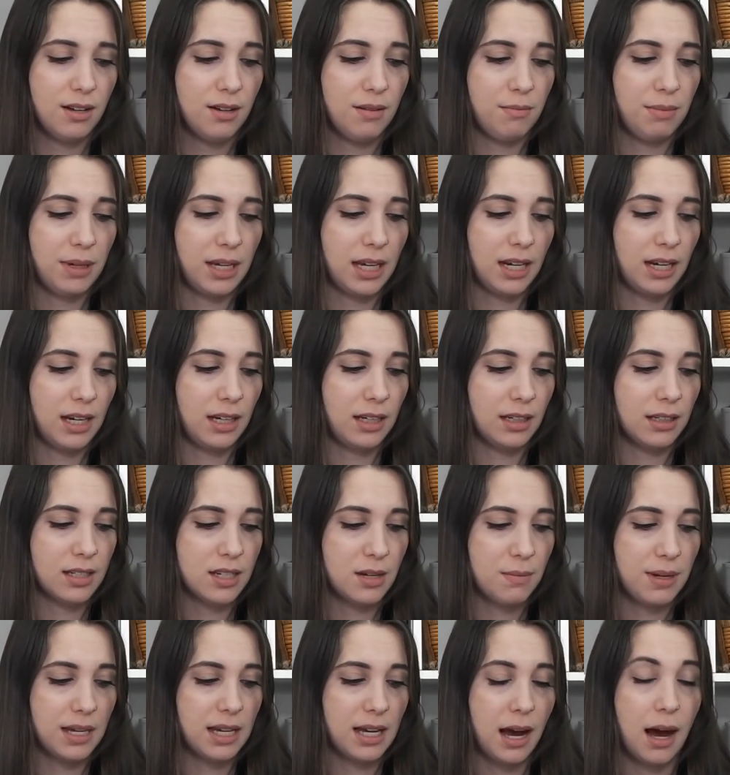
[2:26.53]
beginning
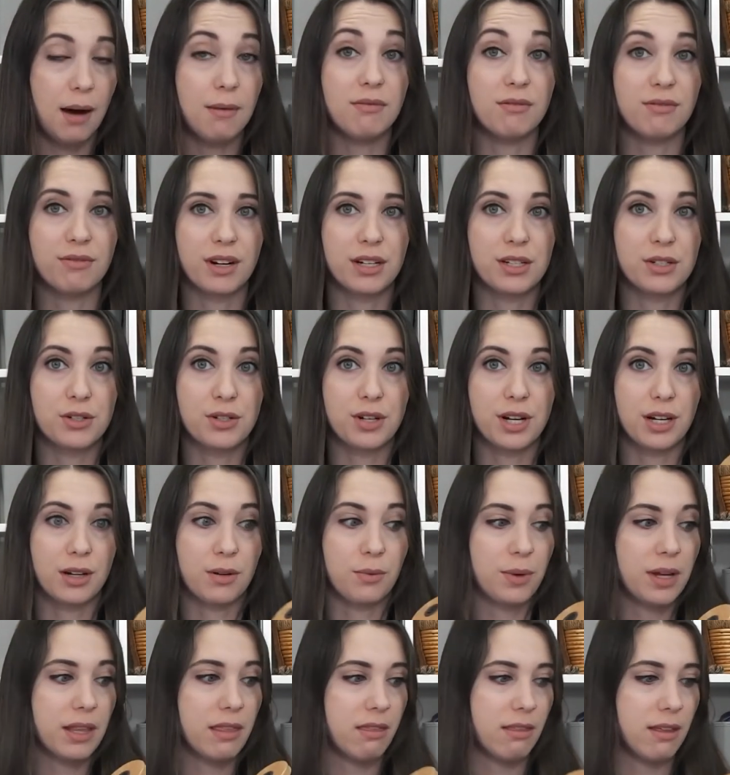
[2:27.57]
to become
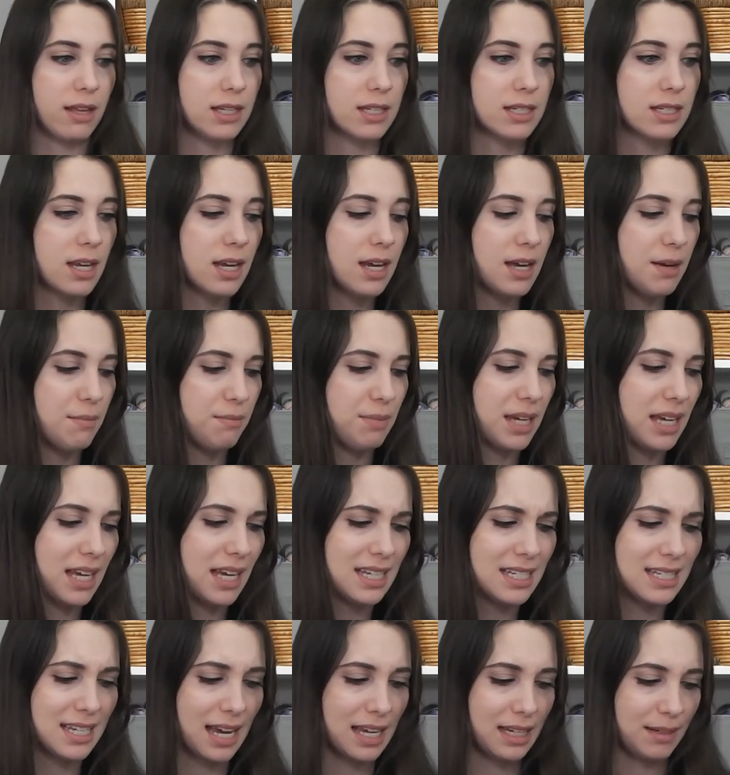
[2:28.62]
frustrated with this,
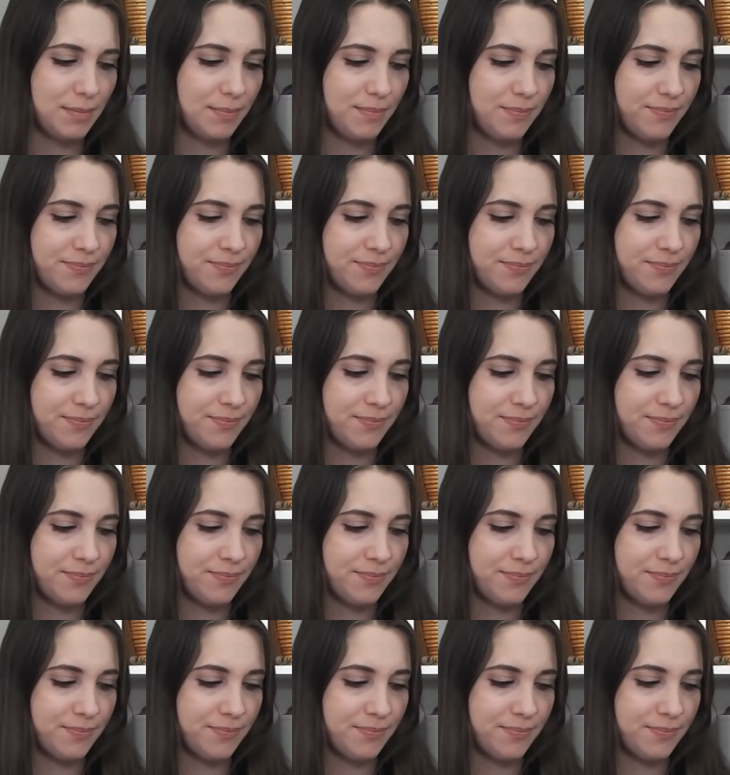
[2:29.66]
because I,